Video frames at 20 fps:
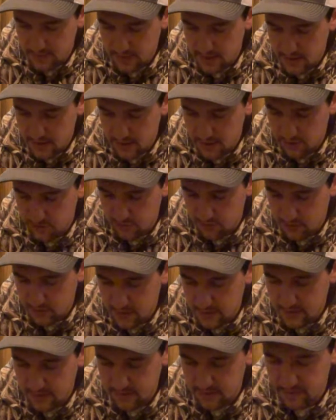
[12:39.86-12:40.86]
again,
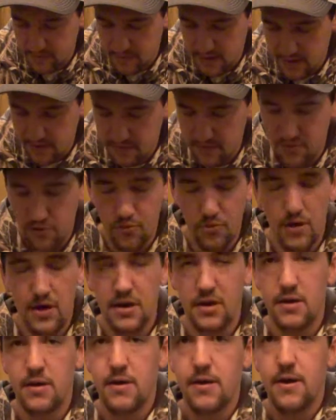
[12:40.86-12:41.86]
enjoy this. It's nice and
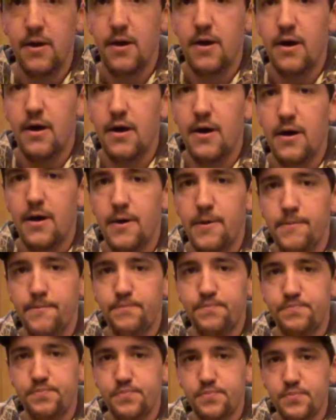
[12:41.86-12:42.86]
quick.
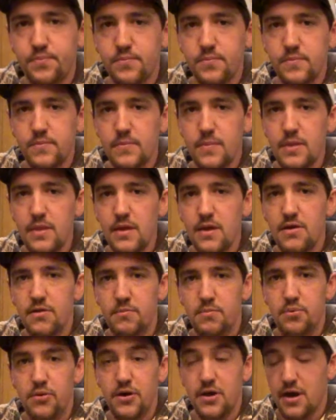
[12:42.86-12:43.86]

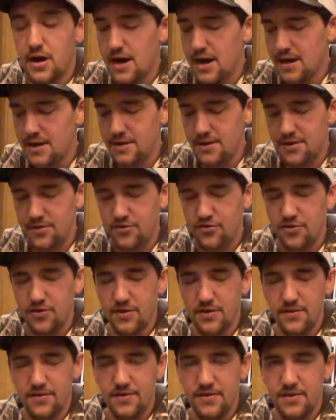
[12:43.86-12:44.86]
Pretty hot, as you
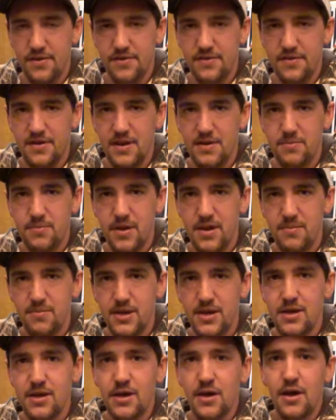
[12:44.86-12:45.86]
can see the steam
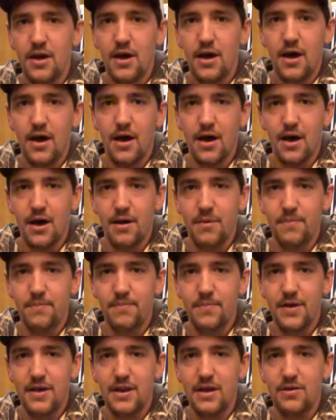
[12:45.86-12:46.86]
maybe.
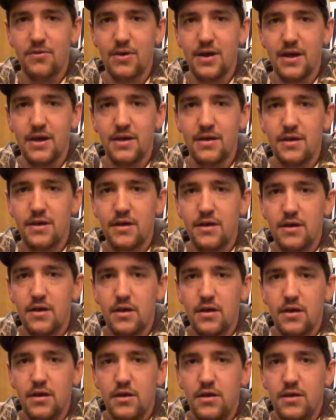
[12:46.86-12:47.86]
Anyway,
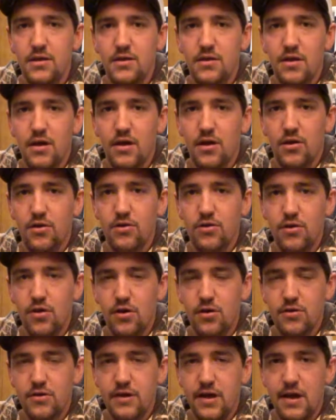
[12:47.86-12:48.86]
on a
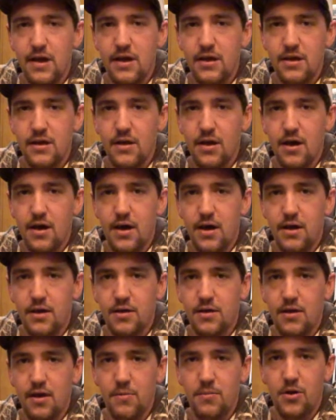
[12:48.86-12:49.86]
long
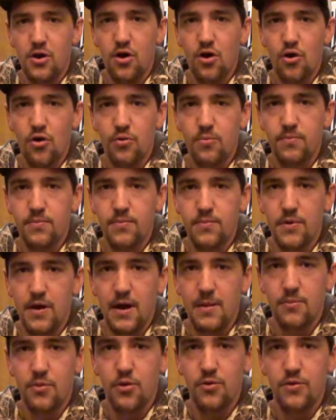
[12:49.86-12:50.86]
day coming home,
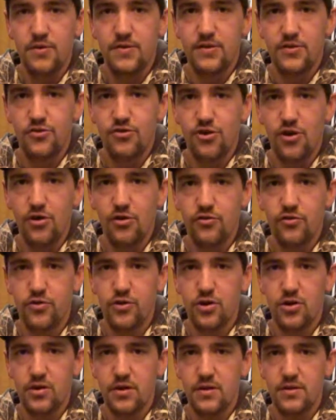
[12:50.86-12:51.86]
I'm always in charge of
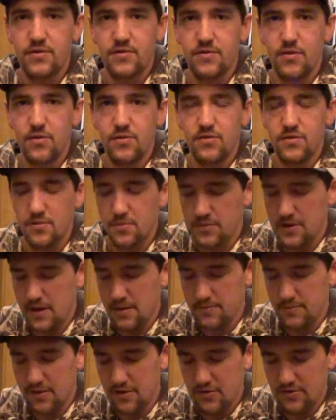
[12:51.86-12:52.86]
cooking, so
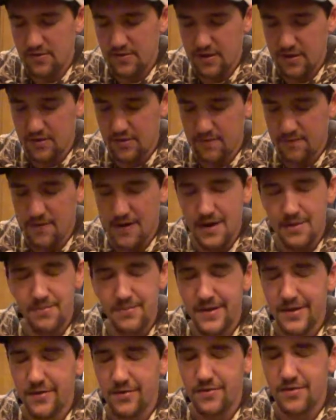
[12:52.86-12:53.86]
sometimes I just like to find
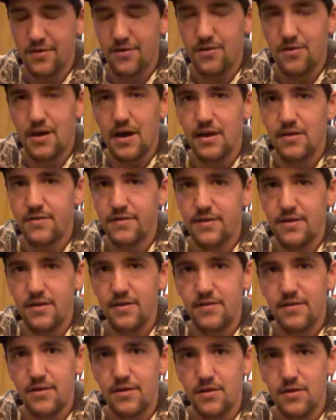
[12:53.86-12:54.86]
meals that are nice and
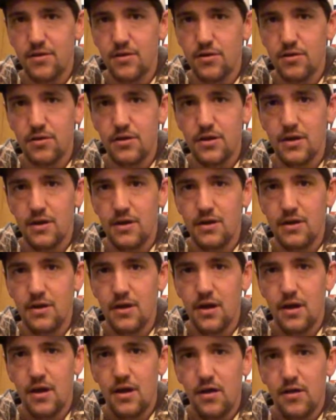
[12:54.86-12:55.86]
easy to cook, and
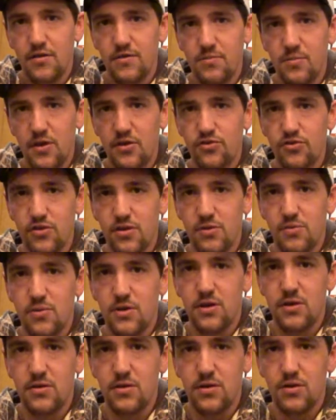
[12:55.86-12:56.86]
especially
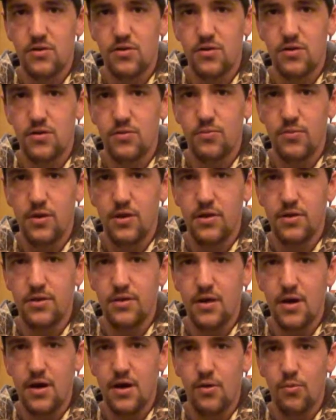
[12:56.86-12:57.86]
when you can cook with
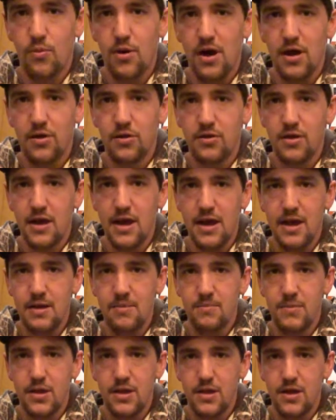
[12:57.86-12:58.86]
wild
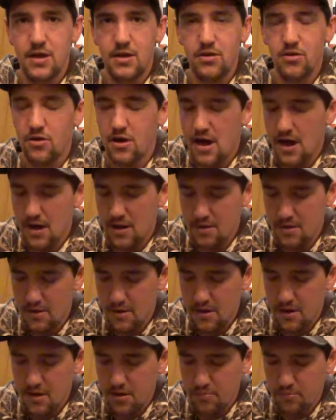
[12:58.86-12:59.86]
game, and then you got
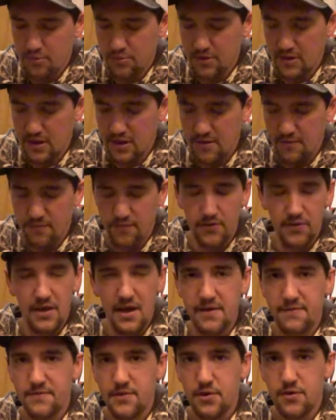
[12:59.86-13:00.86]
plenty for
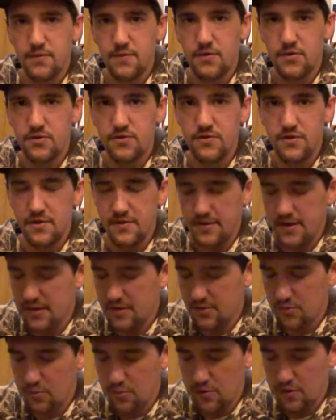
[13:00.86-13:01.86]
leftovers to
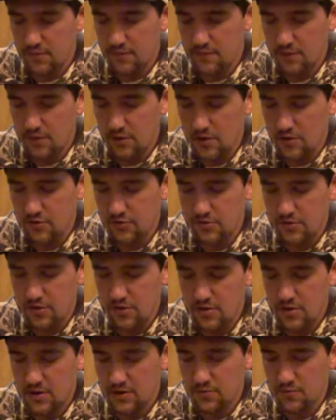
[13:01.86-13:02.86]
take to work for lunch, so
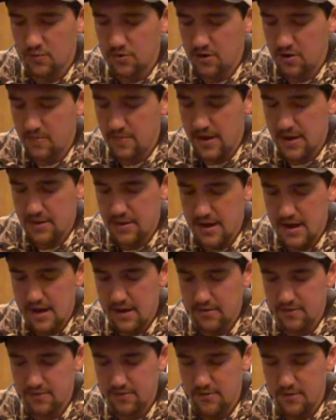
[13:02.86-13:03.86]
you don't have to worry about
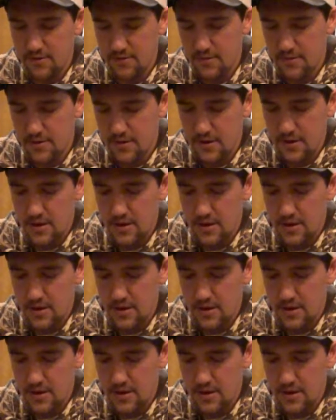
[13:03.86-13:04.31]
that. So